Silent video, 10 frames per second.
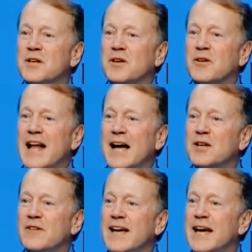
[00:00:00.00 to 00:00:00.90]
in
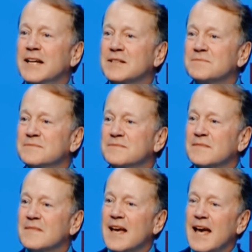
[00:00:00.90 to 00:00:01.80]
iCreate,
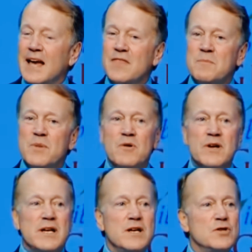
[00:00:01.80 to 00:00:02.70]
and the
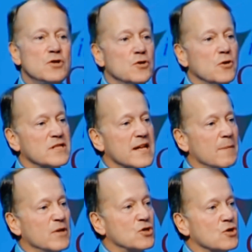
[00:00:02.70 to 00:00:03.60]
ability to
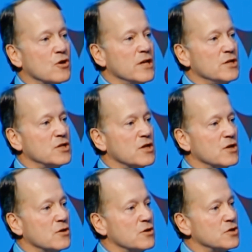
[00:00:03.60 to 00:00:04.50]
establish learning
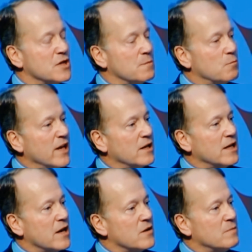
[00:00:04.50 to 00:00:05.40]
centers that bring
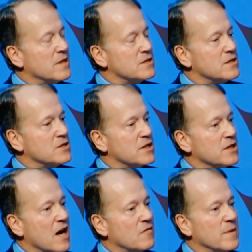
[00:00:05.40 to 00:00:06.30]
together business and
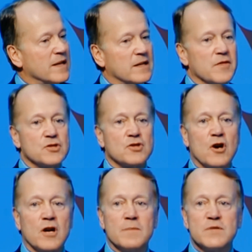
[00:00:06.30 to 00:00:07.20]
government and the
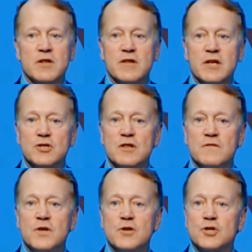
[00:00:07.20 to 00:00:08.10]
startups that are the engine of the
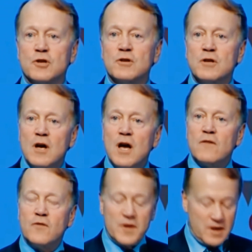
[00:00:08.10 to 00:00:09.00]
future
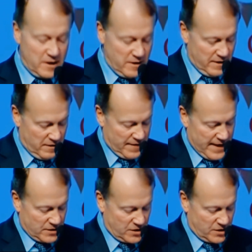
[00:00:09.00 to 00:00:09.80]
for the Internet of Things as we